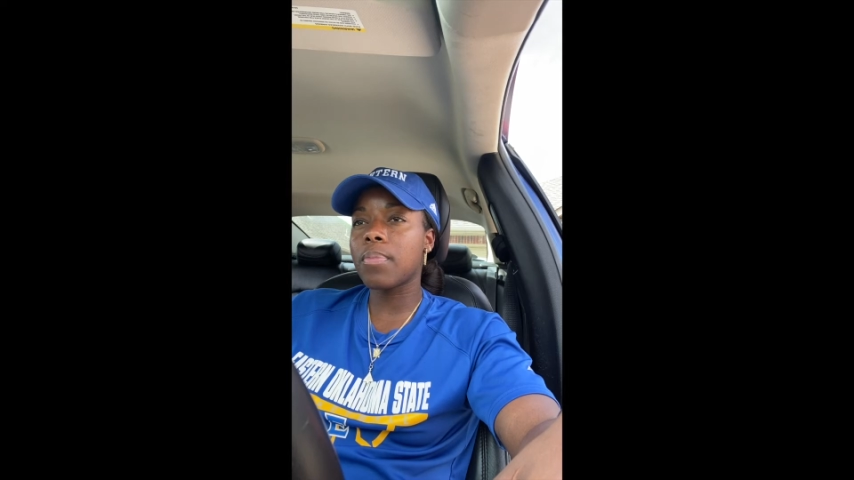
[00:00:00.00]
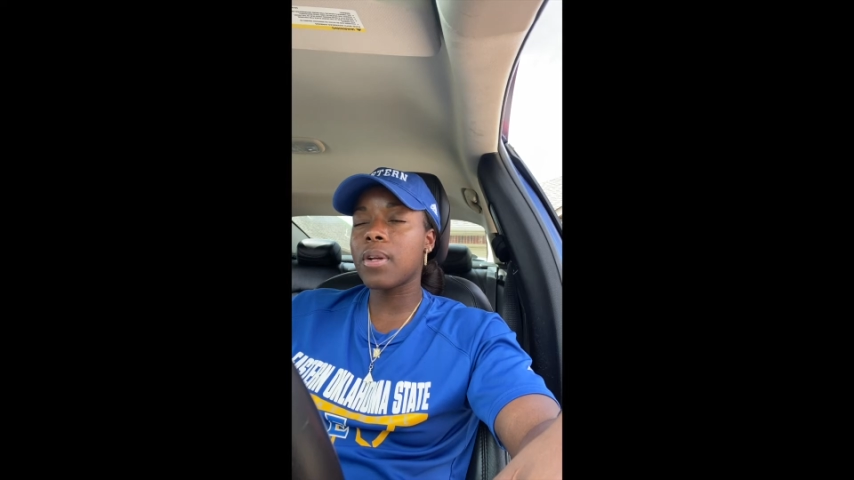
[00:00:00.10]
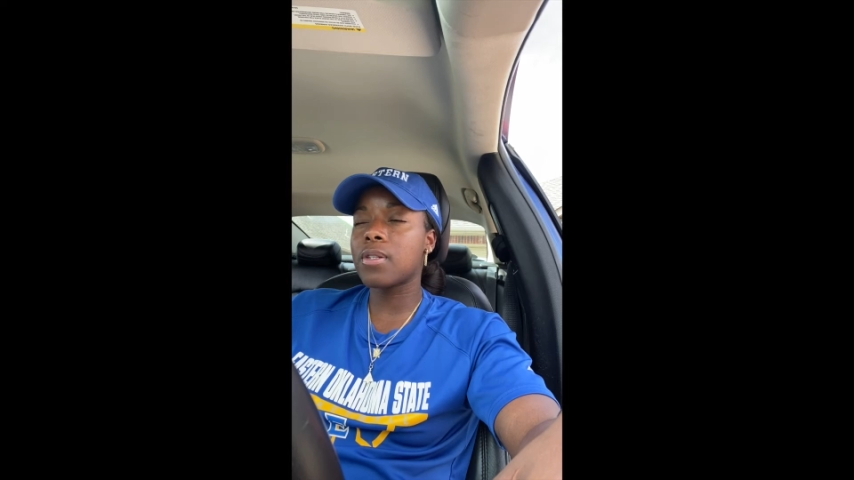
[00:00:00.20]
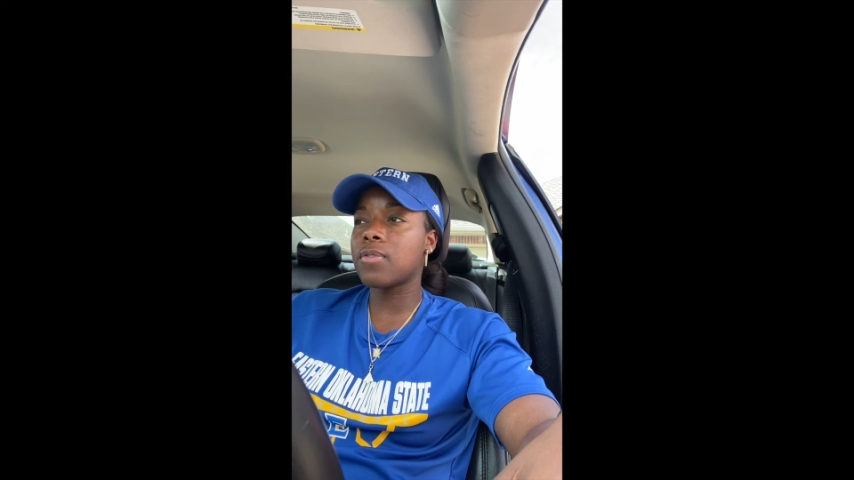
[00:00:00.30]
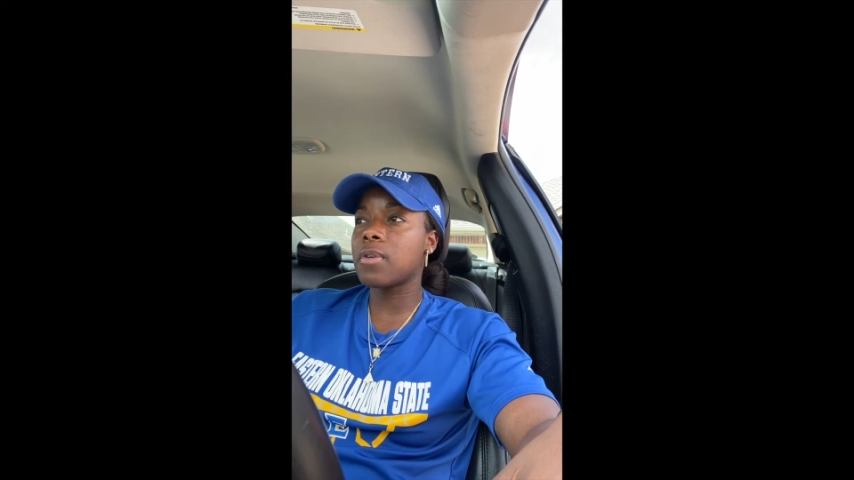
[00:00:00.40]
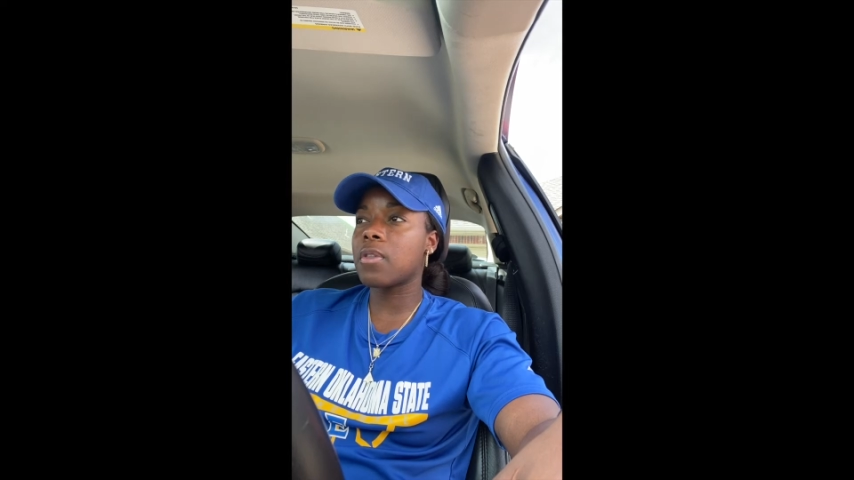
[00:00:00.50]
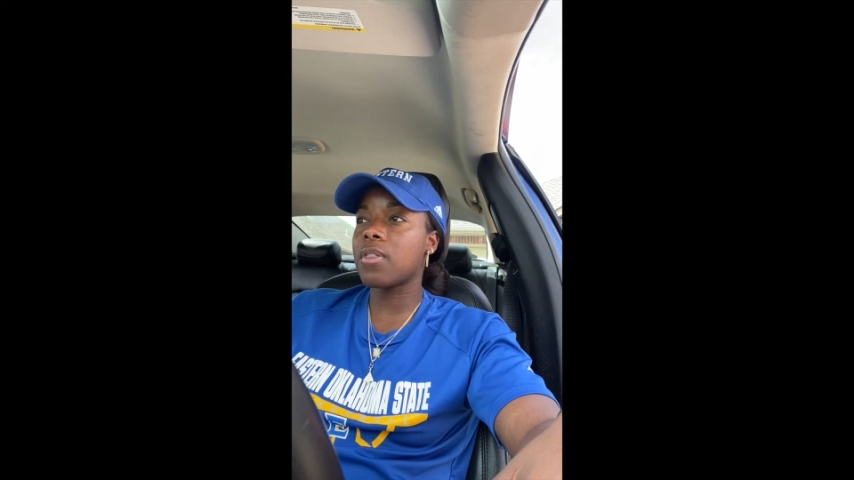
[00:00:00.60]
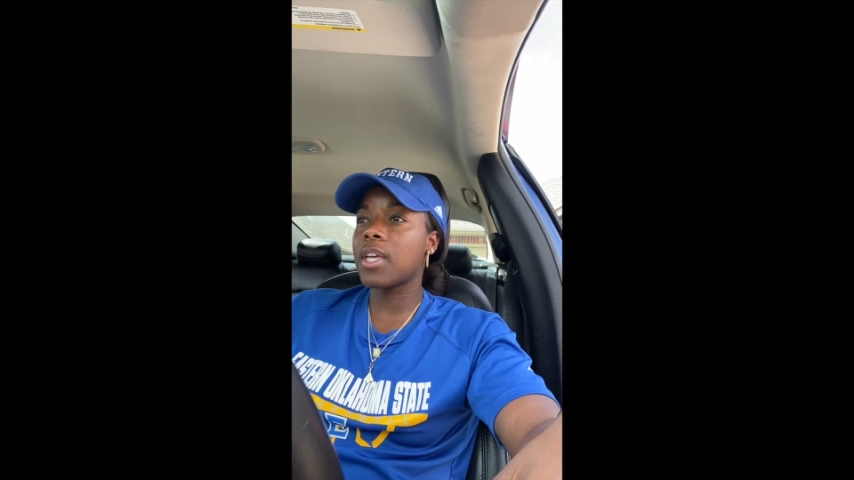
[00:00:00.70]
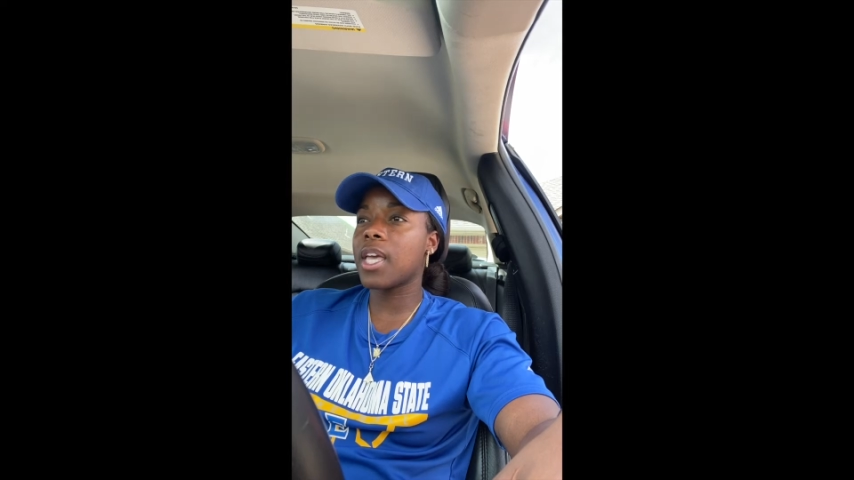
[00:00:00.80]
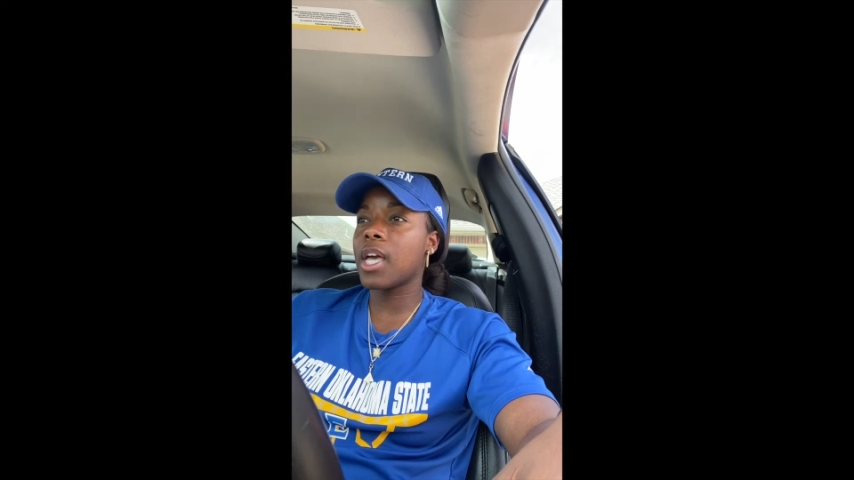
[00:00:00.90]
players feel that
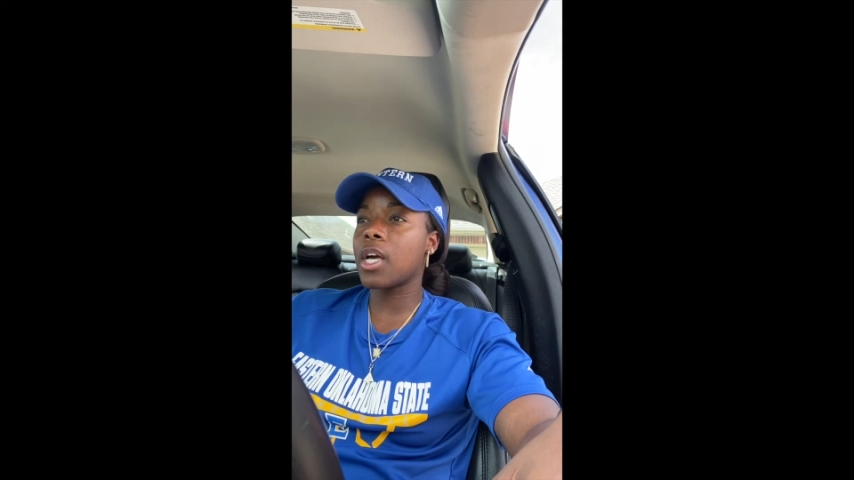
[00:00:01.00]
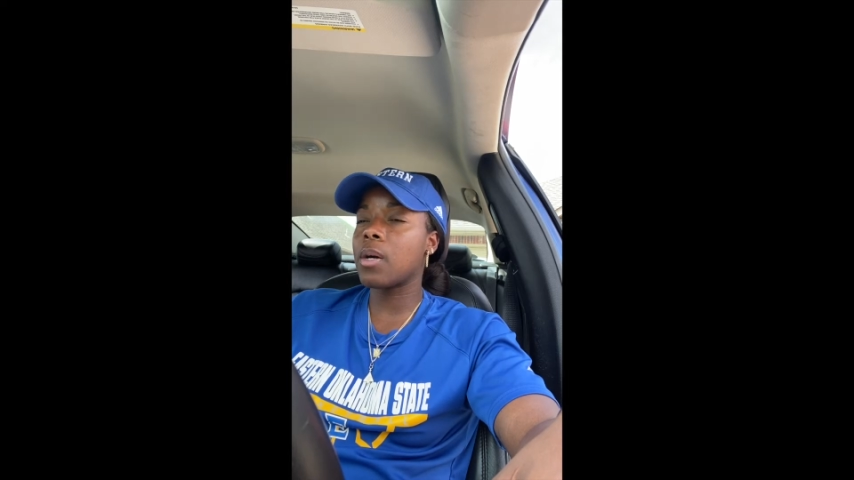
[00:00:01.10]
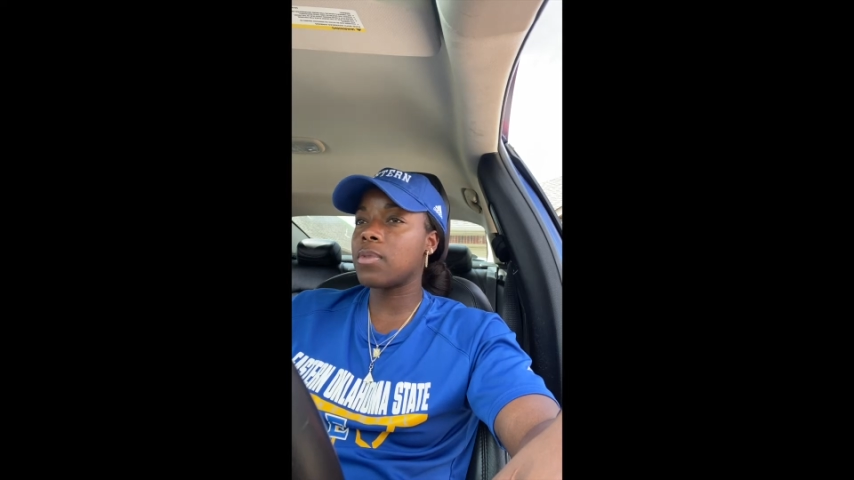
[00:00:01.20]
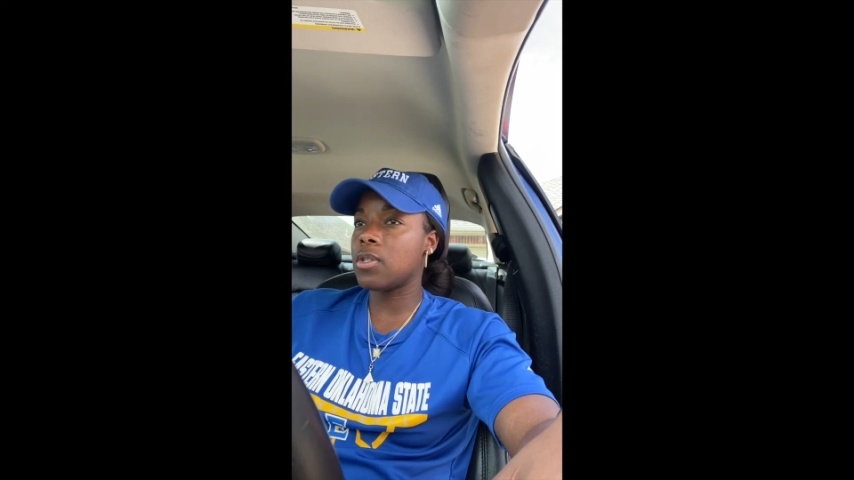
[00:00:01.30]
they can't come